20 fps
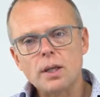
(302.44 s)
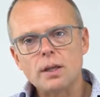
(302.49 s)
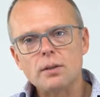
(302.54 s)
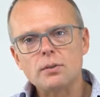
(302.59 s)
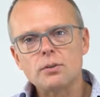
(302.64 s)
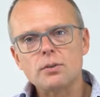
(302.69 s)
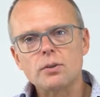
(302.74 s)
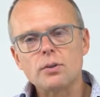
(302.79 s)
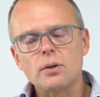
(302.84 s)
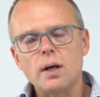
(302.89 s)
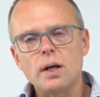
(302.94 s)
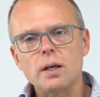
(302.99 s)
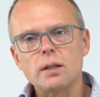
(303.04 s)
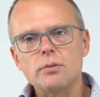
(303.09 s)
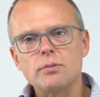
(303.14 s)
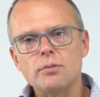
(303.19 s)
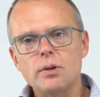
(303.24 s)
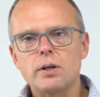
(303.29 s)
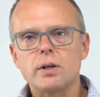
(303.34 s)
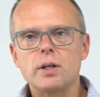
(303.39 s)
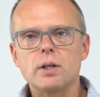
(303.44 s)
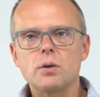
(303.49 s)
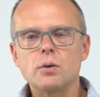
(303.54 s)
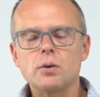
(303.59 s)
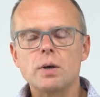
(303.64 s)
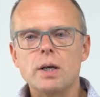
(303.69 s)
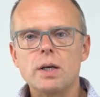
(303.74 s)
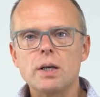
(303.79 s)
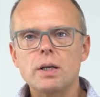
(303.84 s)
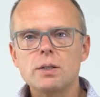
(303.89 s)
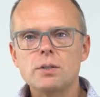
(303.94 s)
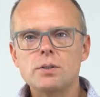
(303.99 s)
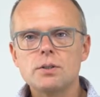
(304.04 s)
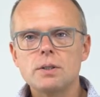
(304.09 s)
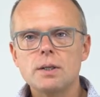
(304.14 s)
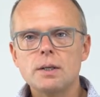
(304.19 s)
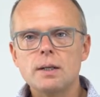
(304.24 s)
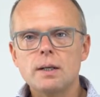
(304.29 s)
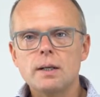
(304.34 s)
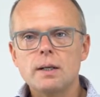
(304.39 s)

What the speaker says: cancer at a very young age,